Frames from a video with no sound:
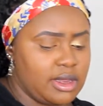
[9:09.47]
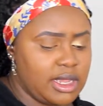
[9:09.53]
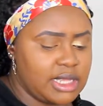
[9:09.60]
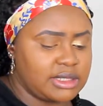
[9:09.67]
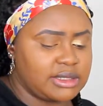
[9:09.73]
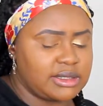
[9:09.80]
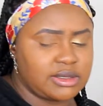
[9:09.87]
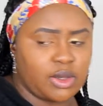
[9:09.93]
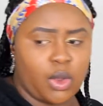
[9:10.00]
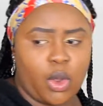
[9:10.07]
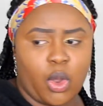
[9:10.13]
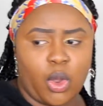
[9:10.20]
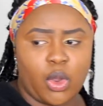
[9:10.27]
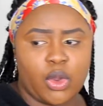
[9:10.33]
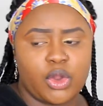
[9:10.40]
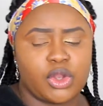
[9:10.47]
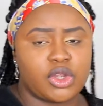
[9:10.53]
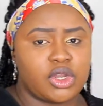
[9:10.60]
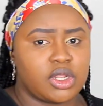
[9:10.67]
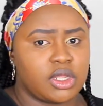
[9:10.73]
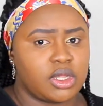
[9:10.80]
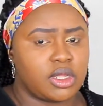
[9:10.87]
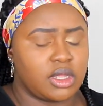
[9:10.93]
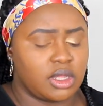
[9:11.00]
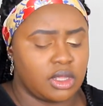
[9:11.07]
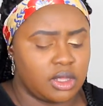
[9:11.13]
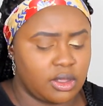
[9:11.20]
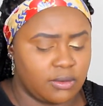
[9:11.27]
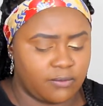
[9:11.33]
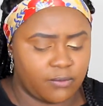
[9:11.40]
It's hard
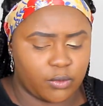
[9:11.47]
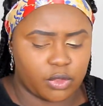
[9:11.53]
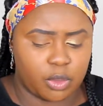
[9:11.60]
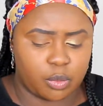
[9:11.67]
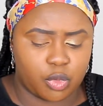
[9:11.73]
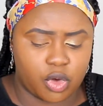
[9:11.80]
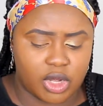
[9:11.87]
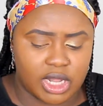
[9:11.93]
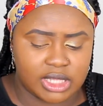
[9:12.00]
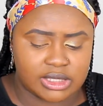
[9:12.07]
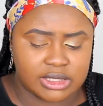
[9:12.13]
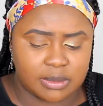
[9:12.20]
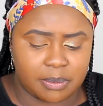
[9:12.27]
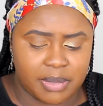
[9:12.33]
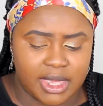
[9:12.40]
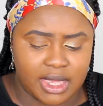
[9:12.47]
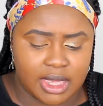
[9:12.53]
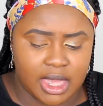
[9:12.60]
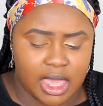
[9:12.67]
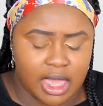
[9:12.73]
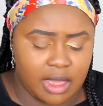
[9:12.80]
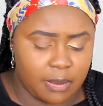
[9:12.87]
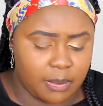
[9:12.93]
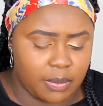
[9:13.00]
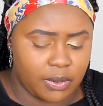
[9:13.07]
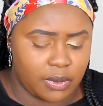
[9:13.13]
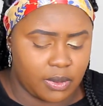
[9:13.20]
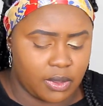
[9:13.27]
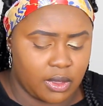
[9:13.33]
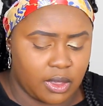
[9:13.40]
for the product to pick up.
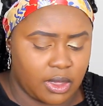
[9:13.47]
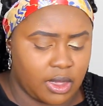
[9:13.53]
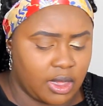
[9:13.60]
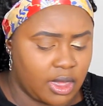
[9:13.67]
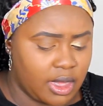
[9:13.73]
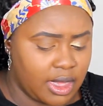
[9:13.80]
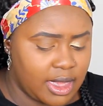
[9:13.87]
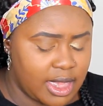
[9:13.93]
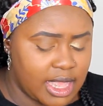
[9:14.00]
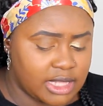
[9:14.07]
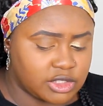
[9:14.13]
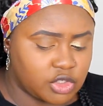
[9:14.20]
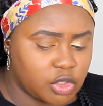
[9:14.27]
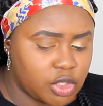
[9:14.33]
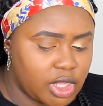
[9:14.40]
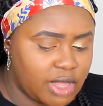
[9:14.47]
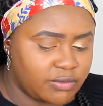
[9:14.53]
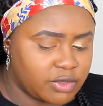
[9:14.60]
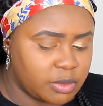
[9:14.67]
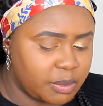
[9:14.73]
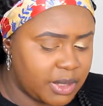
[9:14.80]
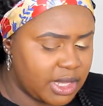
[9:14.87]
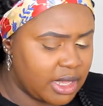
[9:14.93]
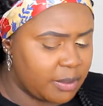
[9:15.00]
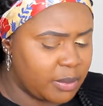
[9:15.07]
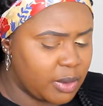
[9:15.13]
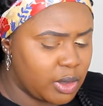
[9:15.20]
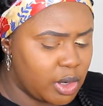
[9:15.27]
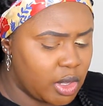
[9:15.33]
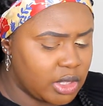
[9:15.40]
And so you have to pick
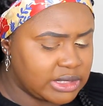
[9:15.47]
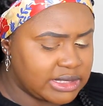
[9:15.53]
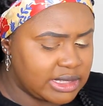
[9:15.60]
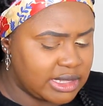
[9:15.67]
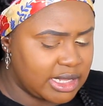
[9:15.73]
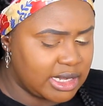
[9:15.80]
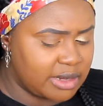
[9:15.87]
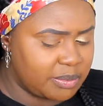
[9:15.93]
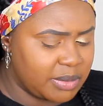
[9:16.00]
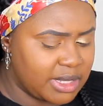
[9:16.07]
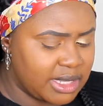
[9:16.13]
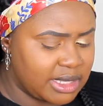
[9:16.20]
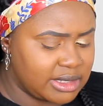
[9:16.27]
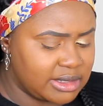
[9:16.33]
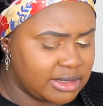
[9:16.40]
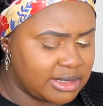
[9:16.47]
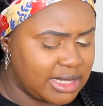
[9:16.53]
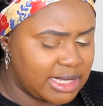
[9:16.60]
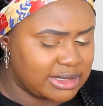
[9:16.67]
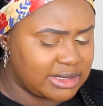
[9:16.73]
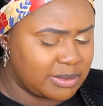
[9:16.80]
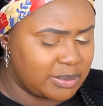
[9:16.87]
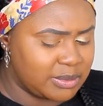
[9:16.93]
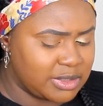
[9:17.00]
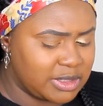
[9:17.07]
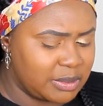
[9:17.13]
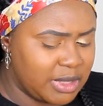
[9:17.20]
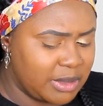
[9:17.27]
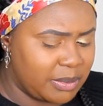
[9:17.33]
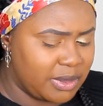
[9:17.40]
up a lot and then it gets
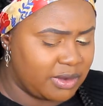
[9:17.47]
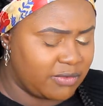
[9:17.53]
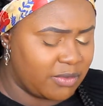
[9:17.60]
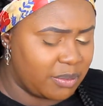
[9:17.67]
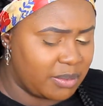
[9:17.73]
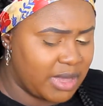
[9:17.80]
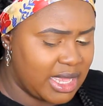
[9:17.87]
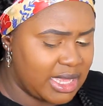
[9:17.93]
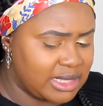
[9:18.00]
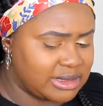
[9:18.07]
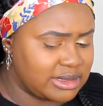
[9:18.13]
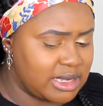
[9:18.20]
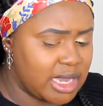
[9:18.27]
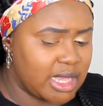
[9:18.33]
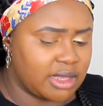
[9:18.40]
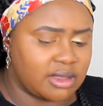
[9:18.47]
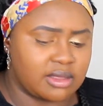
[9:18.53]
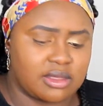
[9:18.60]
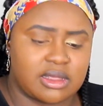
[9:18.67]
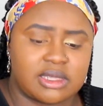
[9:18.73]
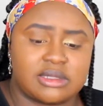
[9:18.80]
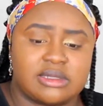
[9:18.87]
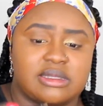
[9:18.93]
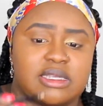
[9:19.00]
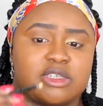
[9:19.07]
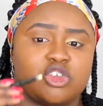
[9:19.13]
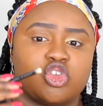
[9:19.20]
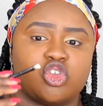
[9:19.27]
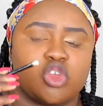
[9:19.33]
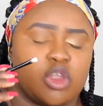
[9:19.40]
to be a bit of a mess. Like this,
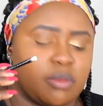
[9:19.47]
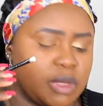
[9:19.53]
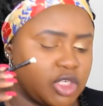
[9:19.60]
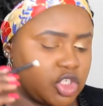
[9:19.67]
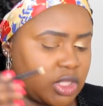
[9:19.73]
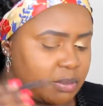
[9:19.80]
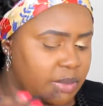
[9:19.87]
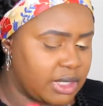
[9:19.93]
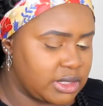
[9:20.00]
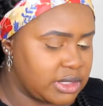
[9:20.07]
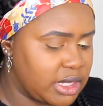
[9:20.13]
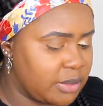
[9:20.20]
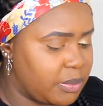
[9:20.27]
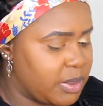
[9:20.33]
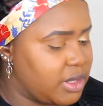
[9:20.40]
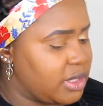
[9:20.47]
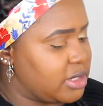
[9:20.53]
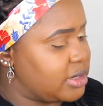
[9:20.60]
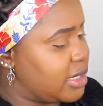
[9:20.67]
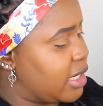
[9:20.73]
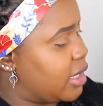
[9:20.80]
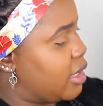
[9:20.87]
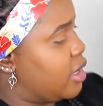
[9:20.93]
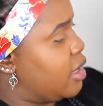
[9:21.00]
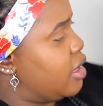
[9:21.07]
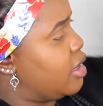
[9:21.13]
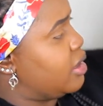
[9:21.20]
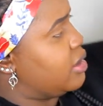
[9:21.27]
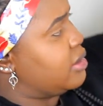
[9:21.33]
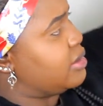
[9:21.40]
there's so much that picked up and there's like
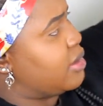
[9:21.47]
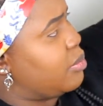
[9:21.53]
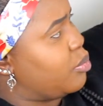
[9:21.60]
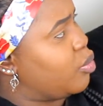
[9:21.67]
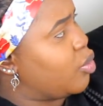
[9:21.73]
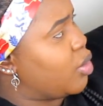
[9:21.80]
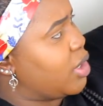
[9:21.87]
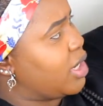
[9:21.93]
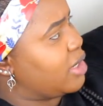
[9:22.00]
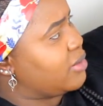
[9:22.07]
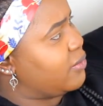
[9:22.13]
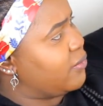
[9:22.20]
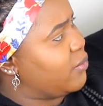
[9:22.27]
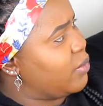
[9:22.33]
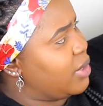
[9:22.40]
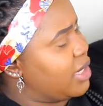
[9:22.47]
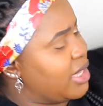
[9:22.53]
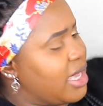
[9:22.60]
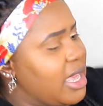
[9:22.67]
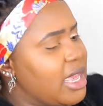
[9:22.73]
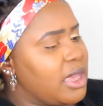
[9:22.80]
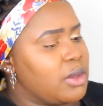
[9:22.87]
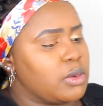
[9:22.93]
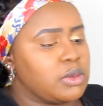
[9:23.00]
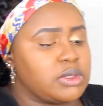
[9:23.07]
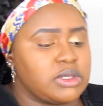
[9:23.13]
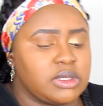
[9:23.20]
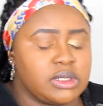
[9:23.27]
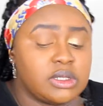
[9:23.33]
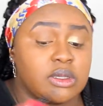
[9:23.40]
some product falling
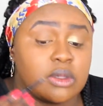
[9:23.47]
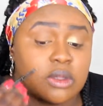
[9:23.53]
out.